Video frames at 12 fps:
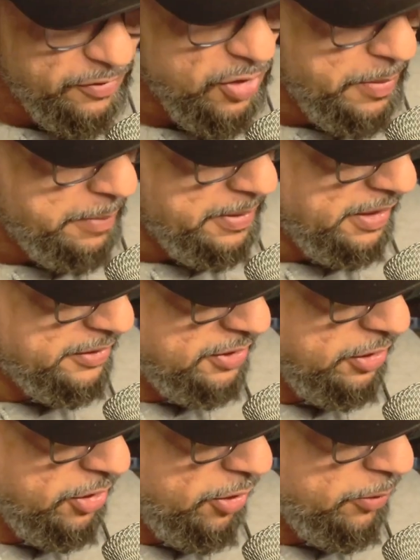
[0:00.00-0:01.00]
may be
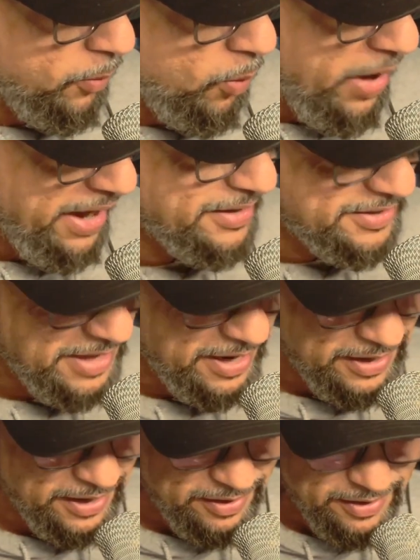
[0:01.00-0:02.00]
listening going, wait a
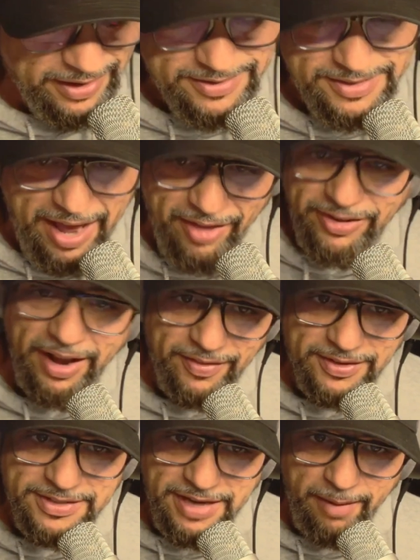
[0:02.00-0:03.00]
second, that sounds like
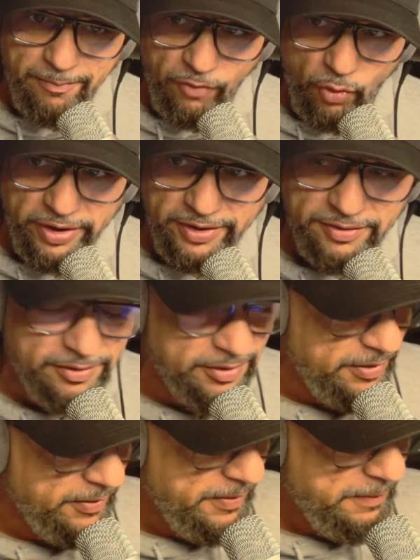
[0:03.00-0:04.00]
the same voice.
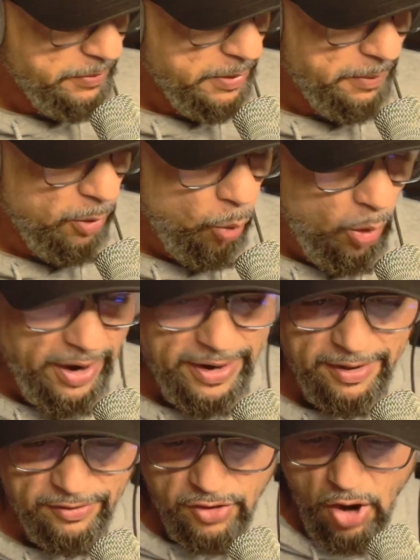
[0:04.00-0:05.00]
But what
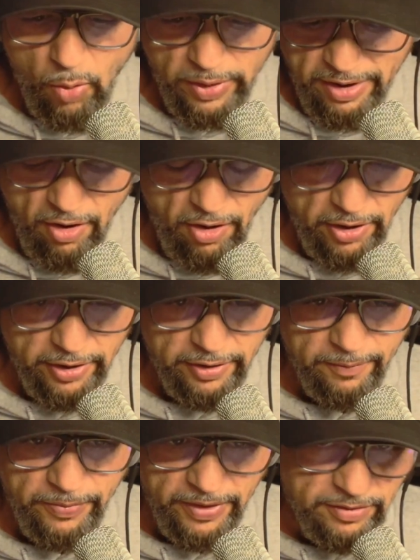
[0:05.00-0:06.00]
is going on?
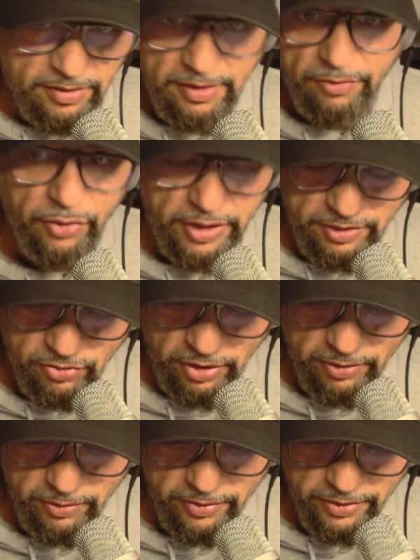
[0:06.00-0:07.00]
That's a different
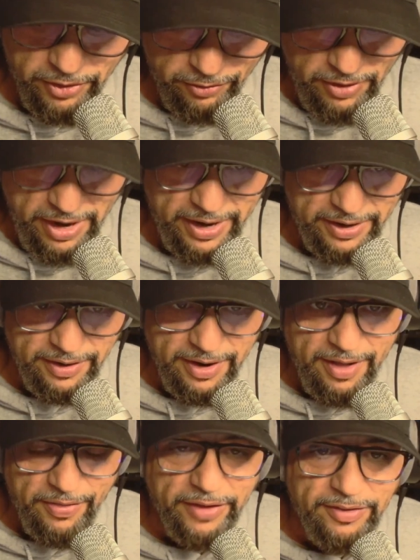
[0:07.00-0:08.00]
intro. You're right.
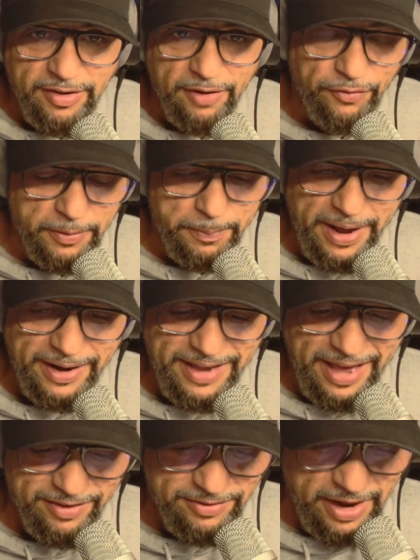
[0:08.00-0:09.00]
That's a different
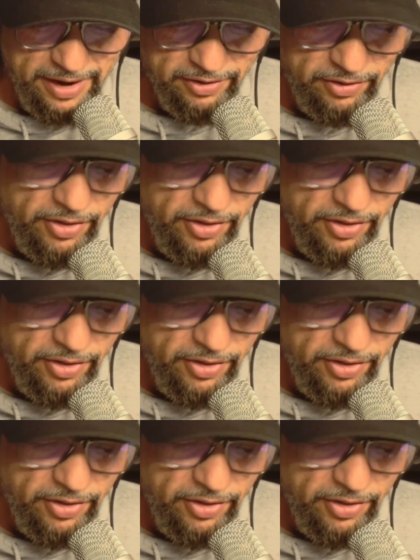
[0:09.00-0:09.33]
podcast title.